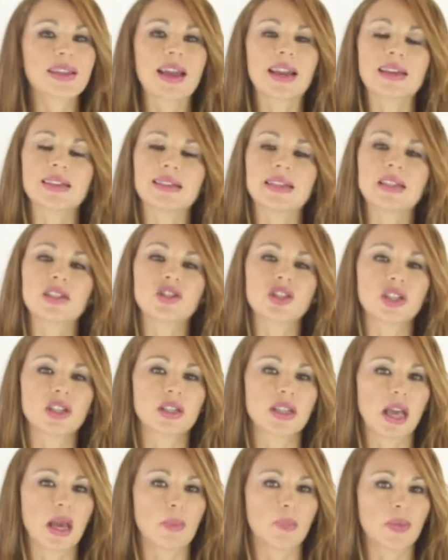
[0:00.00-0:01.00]
that I teach in
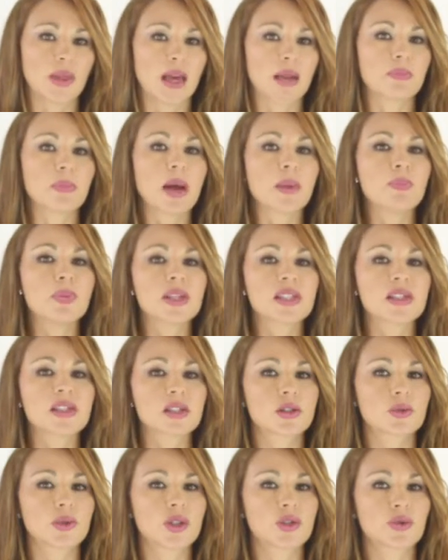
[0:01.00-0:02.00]
depth at my
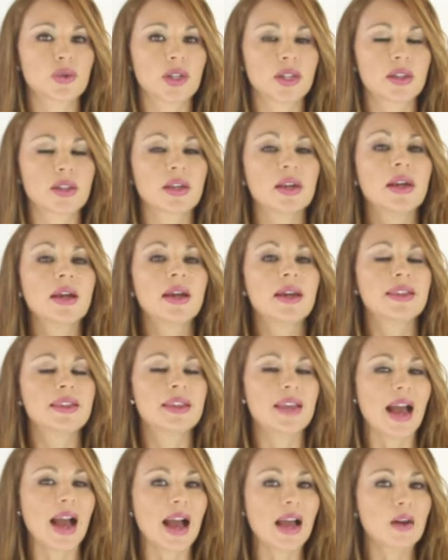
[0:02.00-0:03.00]
business retreat,
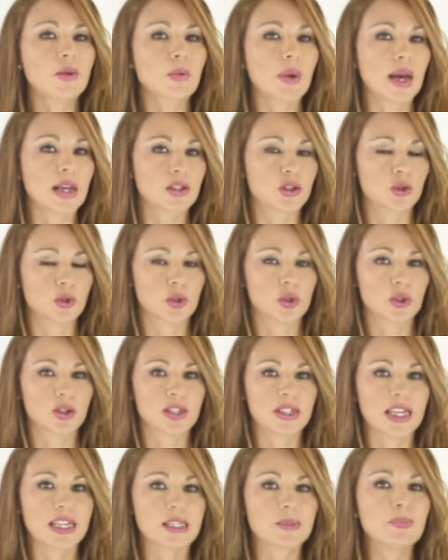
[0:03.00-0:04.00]
the I Rise to
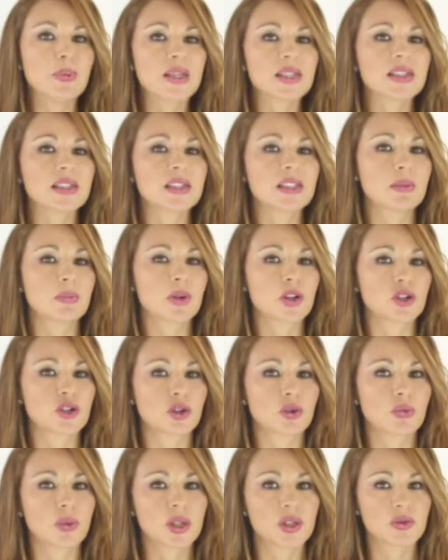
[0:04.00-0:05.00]
Success Business
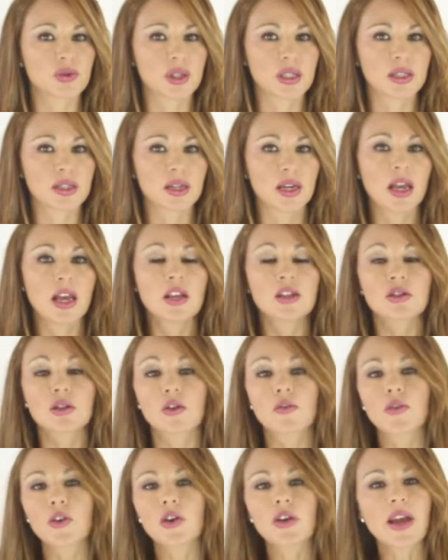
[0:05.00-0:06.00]
Immersion Retreat. So
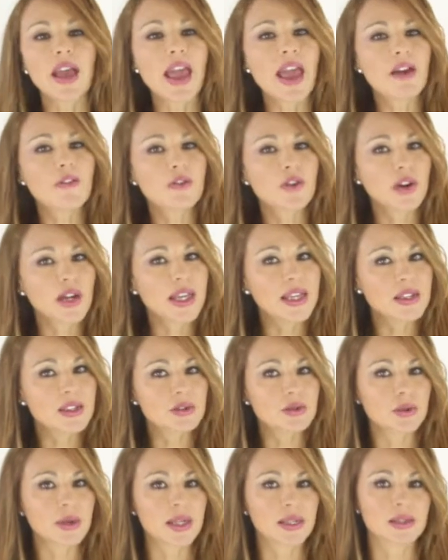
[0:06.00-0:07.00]
if you're ever
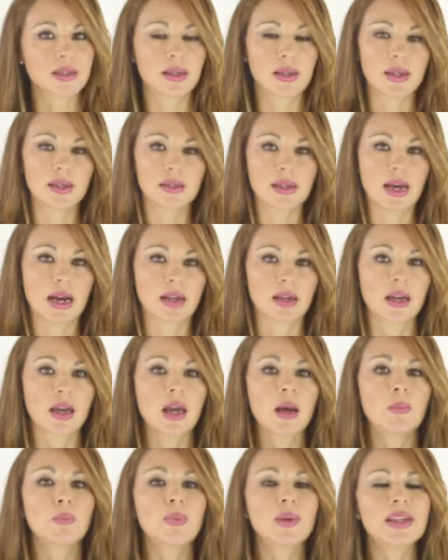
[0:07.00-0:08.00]
interested in that,
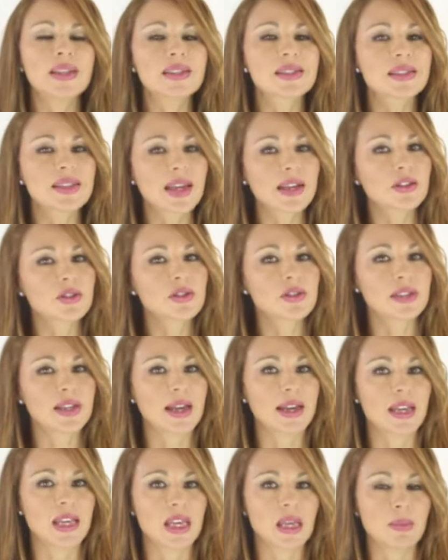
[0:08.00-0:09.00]
please send us
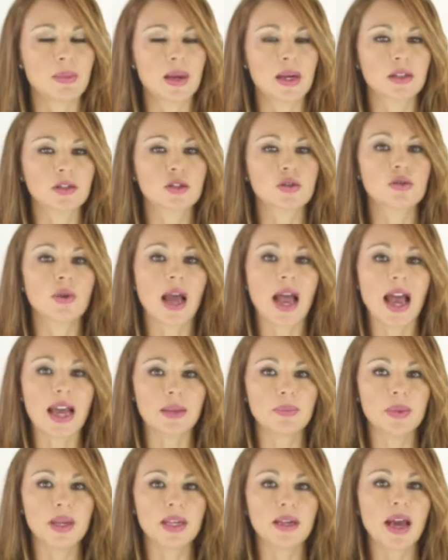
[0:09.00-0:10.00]
an email to
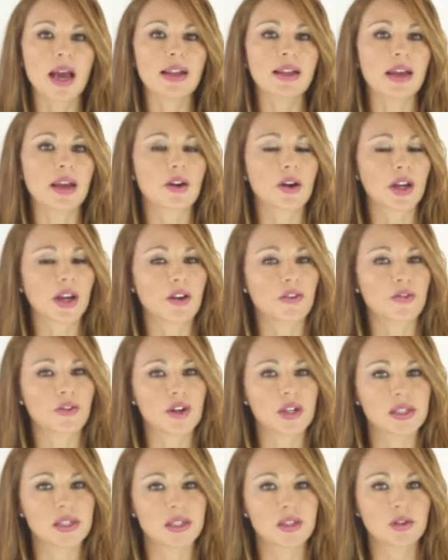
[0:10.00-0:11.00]

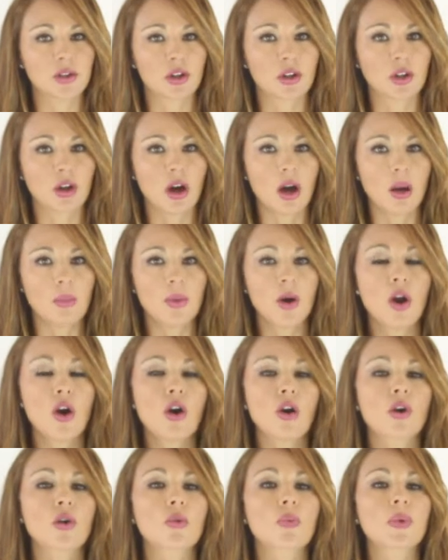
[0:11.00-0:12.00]
admin@erikaferenczi.com
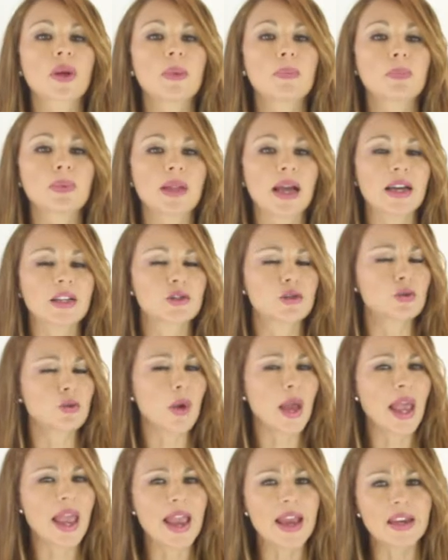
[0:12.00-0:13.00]
or reply
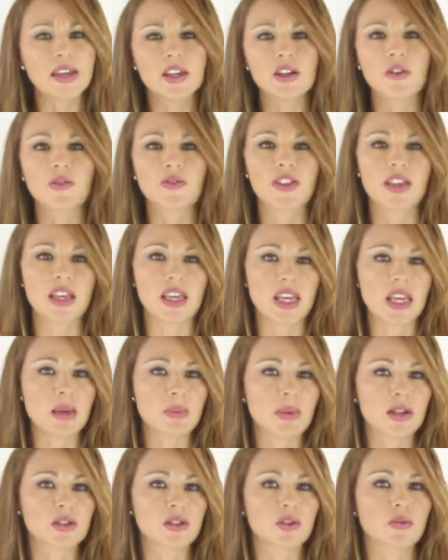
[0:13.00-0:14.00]
to any of the
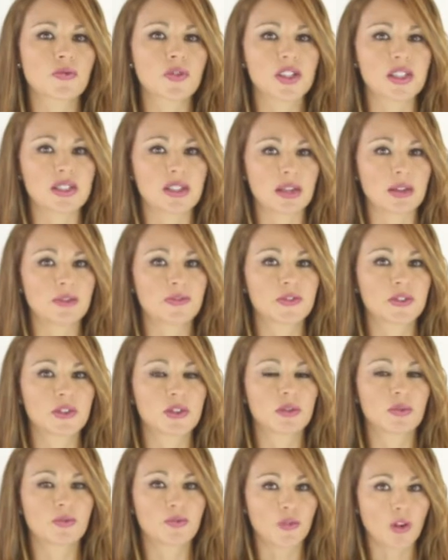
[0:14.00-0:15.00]
emails you've received
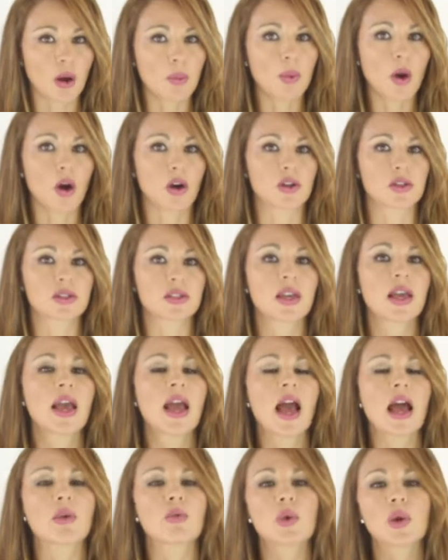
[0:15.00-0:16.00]
from us,
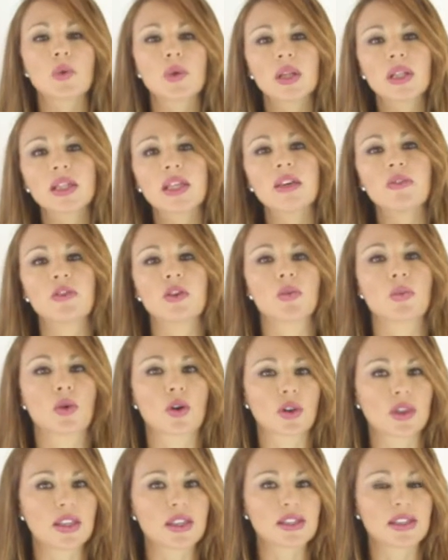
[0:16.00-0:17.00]
and we will give you
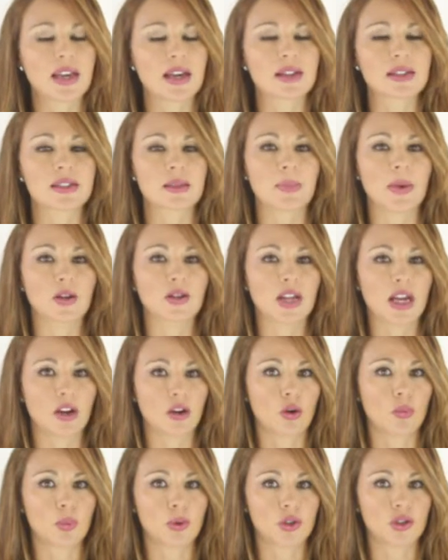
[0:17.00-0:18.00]
more details about
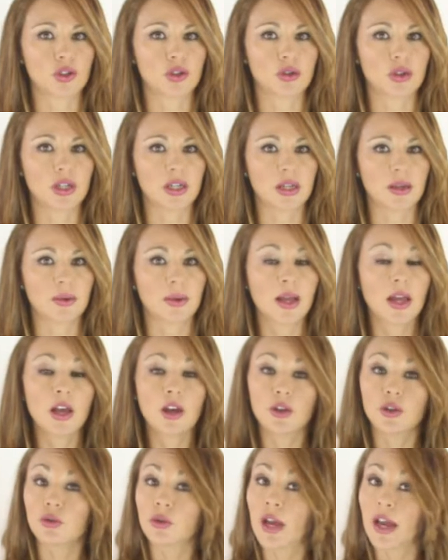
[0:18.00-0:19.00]
that opportunity.
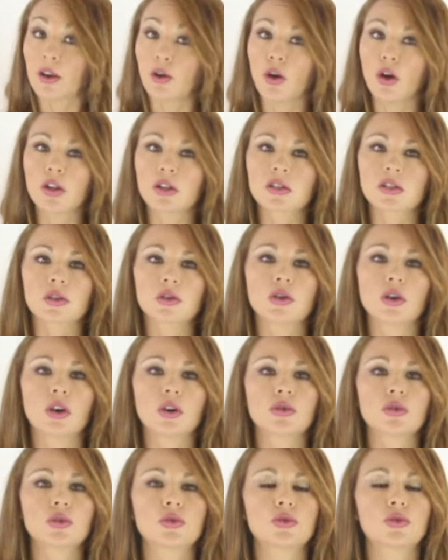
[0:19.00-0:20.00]
You can also
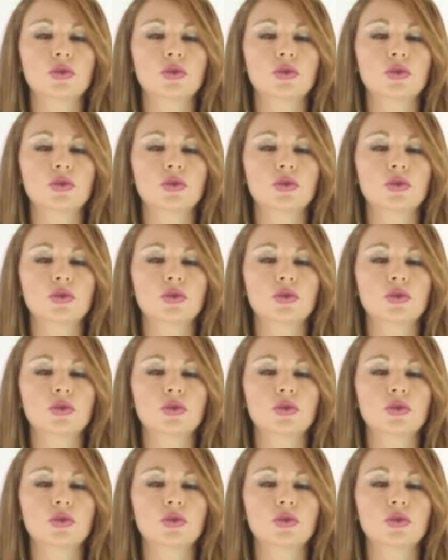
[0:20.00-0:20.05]
go to